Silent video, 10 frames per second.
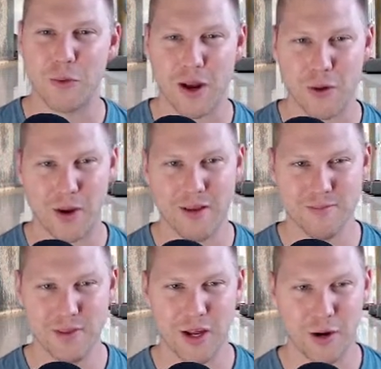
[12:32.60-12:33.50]
right away,
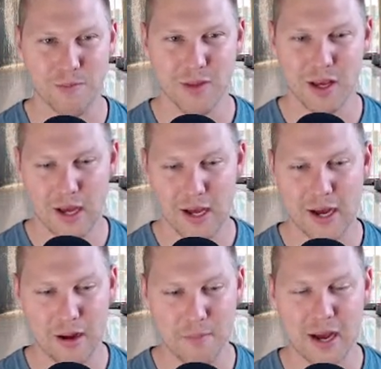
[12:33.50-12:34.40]

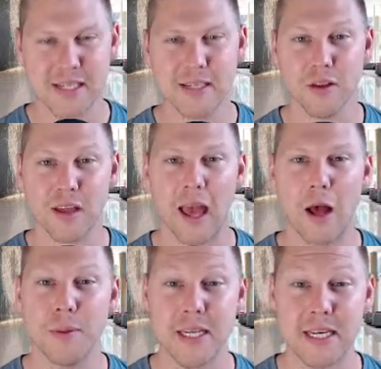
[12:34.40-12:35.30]
I still think
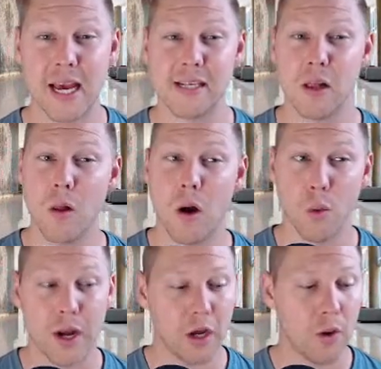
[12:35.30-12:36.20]
LPT has a long
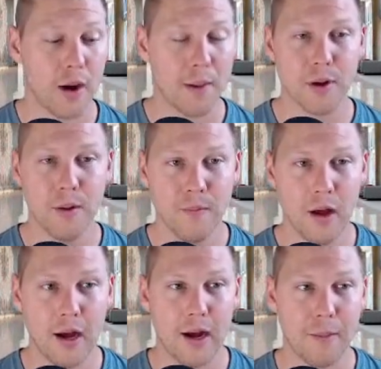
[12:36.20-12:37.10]
way to go up.
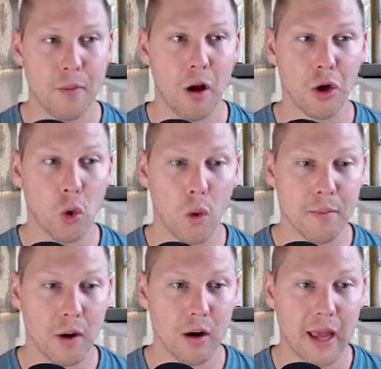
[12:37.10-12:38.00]
On
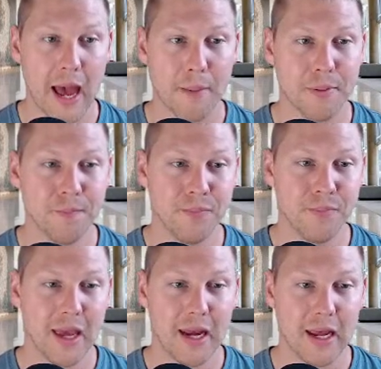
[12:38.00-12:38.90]
CoinMarketCap,
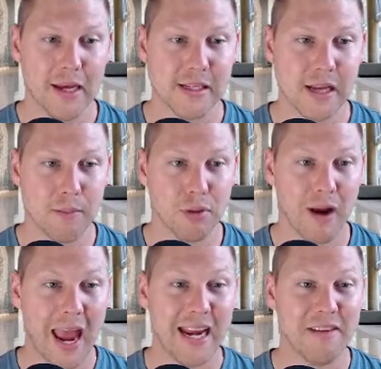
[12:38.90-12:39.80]
it is number
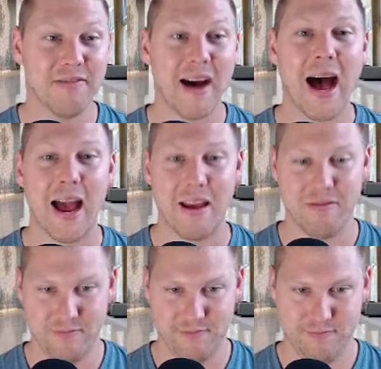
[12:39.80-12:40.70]
85,
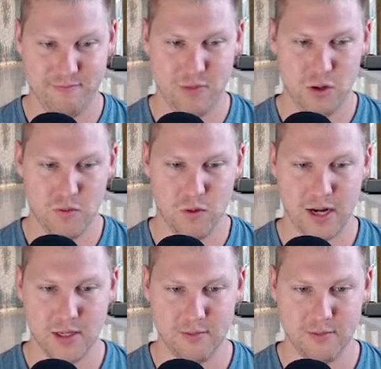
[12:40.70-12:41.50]
right?